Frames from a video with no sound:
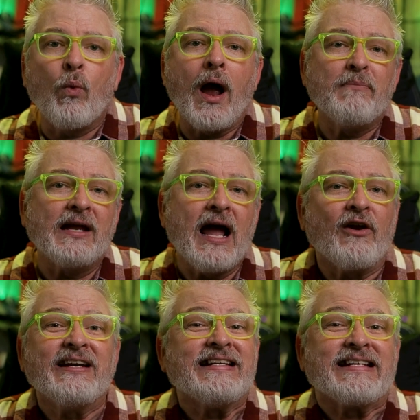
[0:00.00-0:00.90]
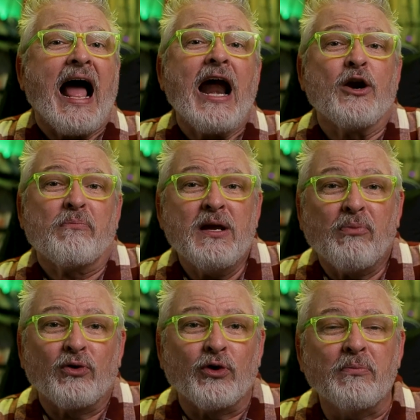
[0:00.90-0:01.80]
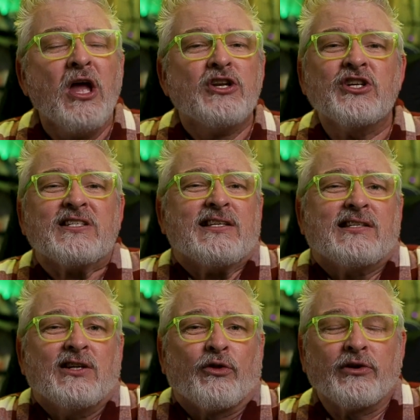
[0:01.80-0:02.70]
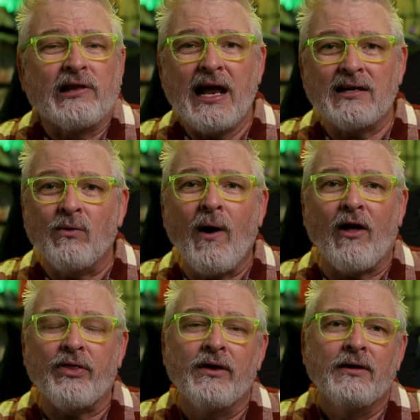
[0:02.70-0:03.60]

wiping out an entire people group just to steal their land and wealth.